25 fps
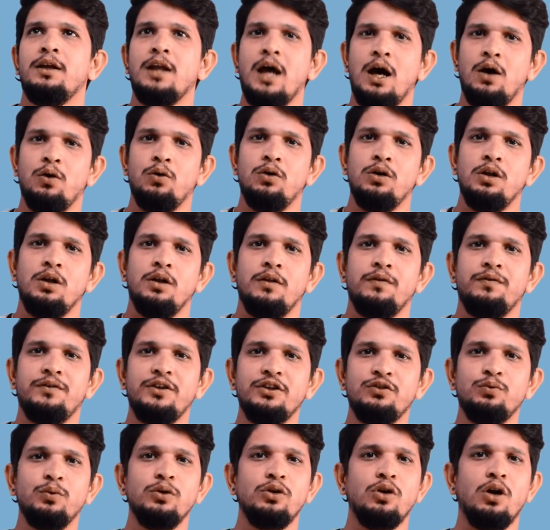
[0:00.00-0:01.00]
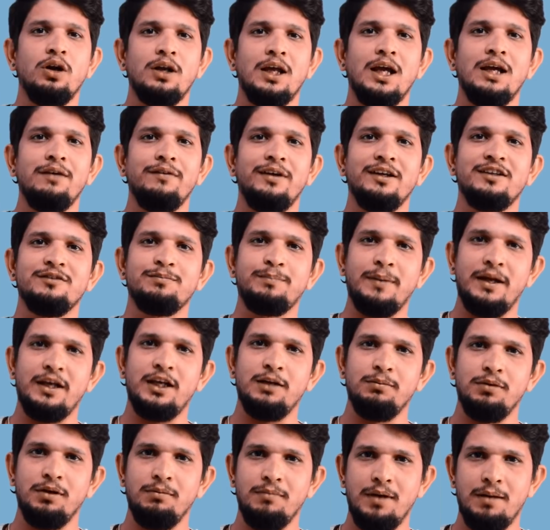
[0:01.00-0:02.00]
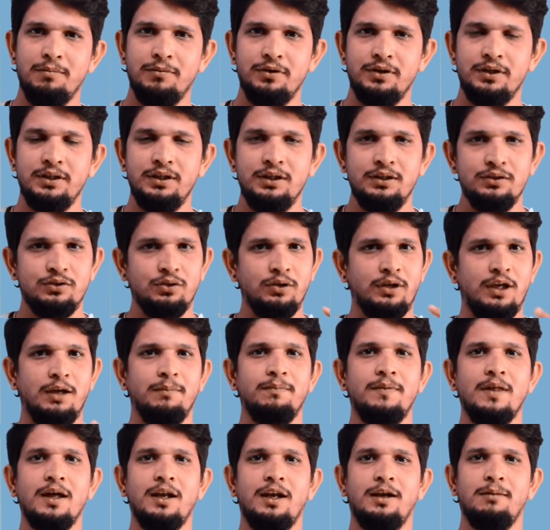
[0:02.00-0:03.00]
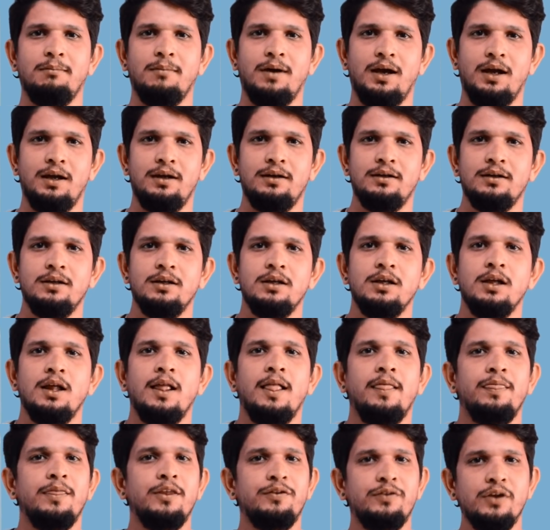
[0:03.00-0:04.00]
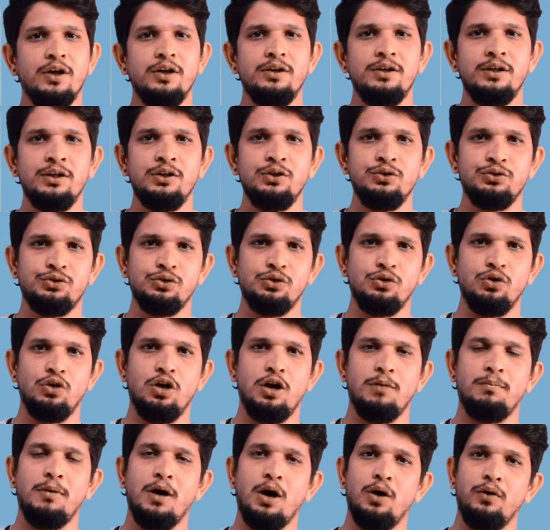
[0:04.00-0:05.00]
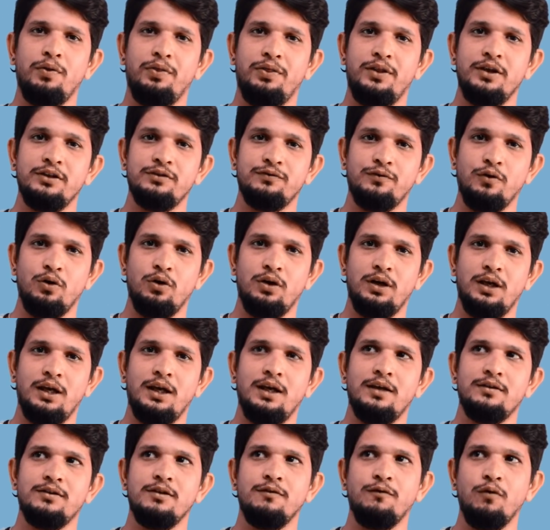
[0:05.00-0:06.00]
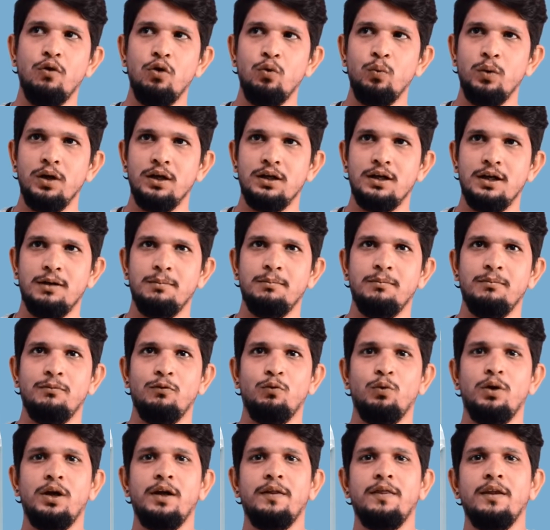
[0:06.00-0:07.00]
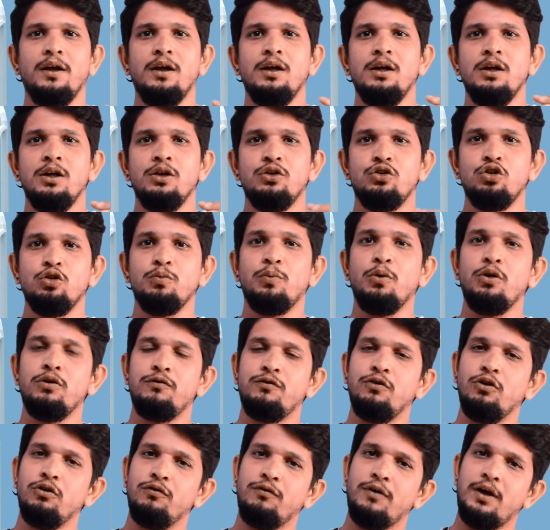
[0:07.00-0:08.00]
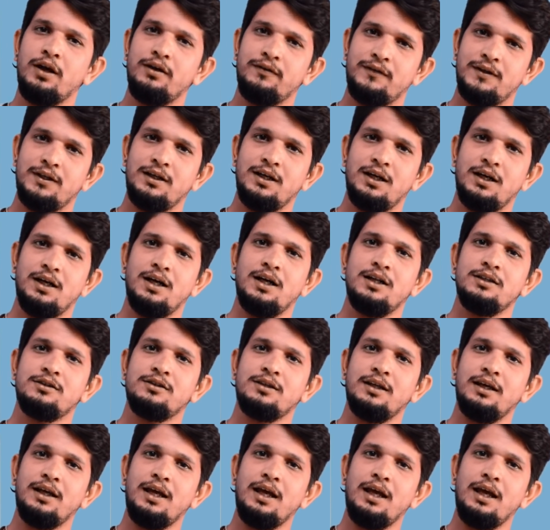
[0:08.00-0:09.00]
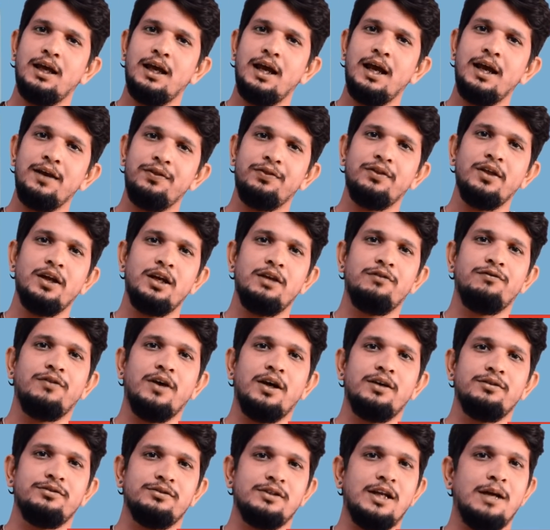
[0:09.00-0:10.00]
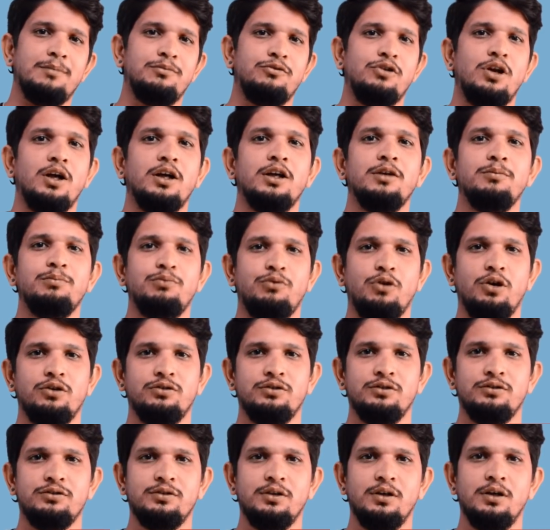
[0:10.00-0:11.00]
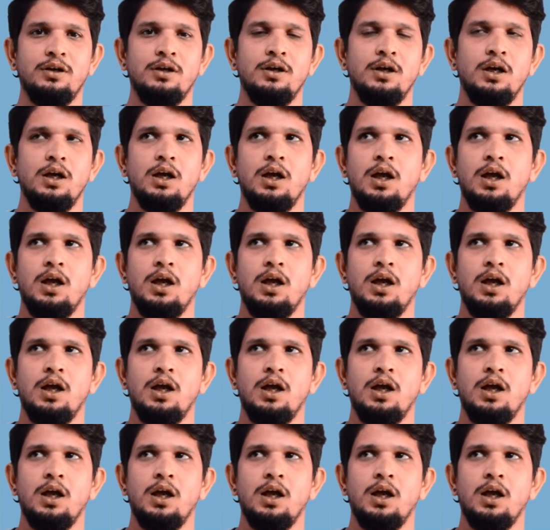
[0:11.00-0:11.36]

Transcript: Now, this will not have expandable memory, so keep that in mind. The third thing you should know about this phone is the phone will come with 2.45 gigahertz 835 Snapdragon processor